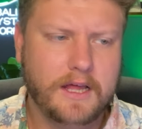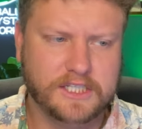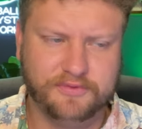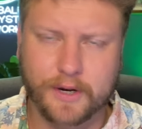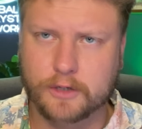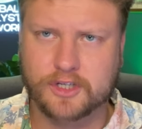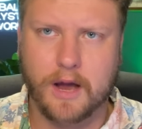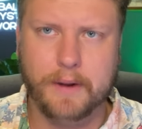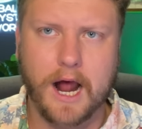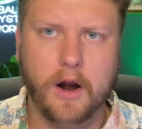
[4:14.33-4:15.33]
This video is
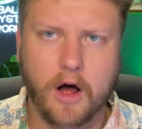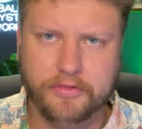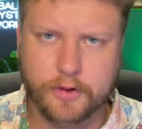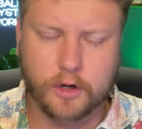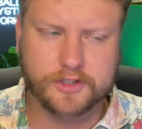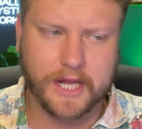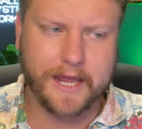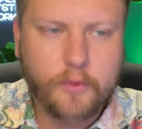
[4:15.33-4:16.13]
coming out on Thursday.